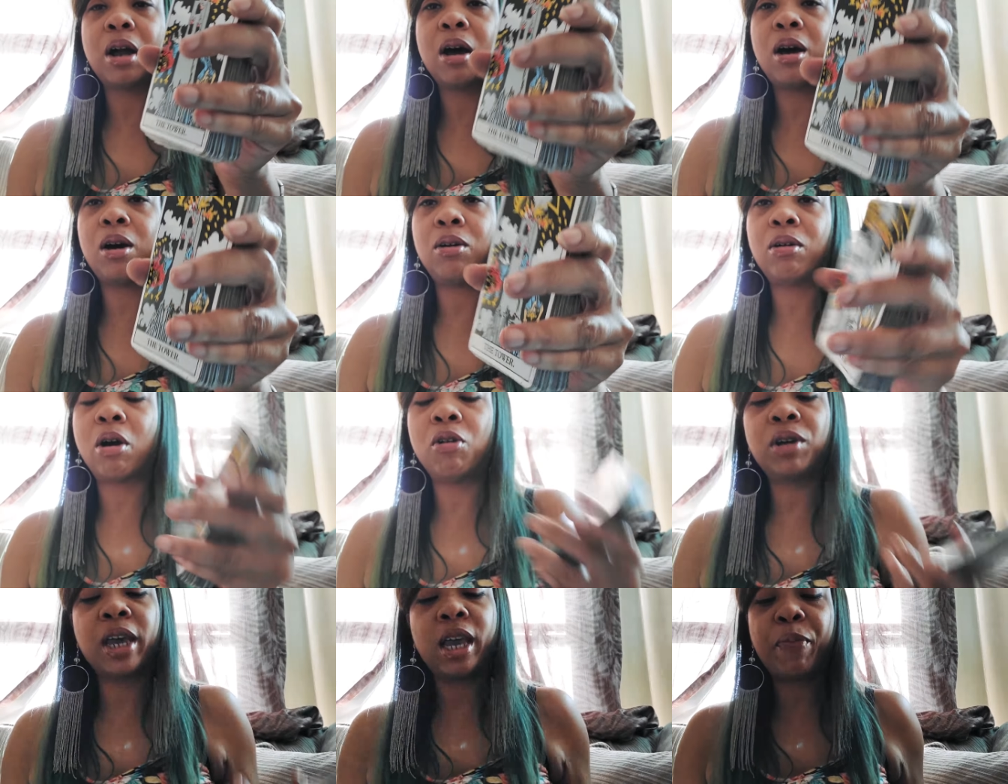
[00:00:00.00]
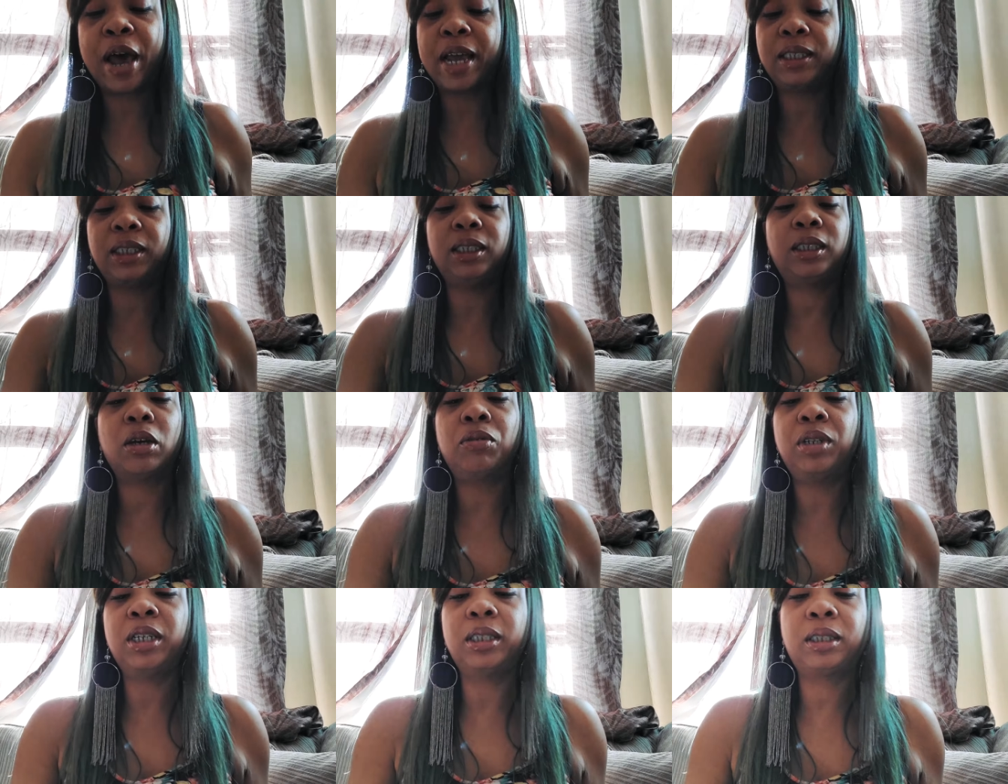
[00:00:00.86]
Oh, okay, Pisces. So
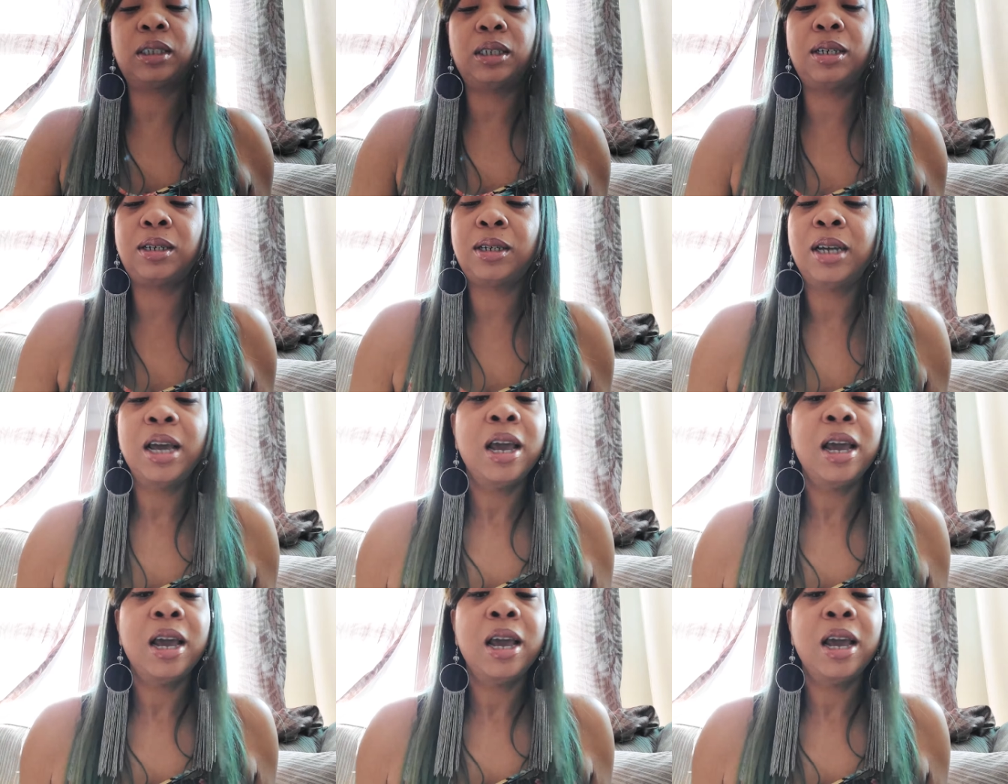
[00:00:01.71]
listen, huh?